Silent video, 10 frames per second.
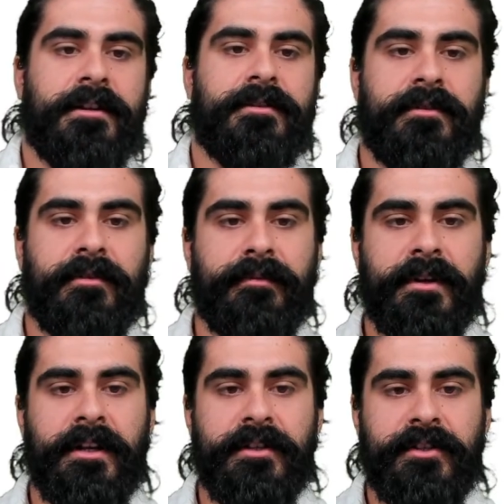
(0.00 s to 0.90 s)
So we've got
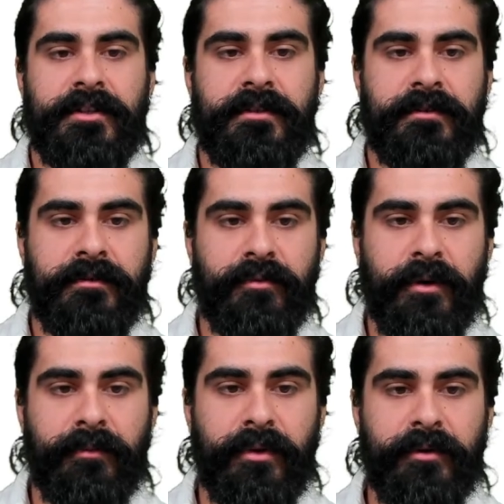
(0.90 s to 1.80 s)
plus
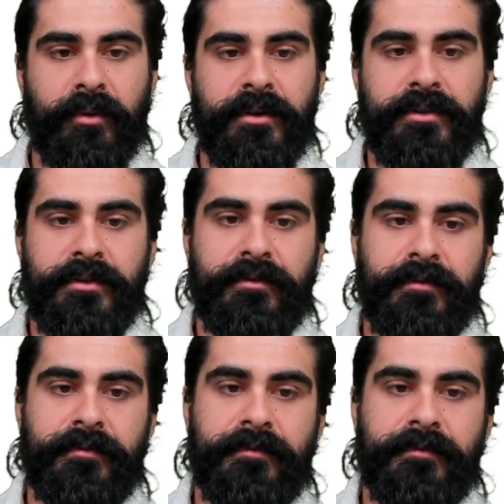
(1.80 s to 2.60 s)
1.12.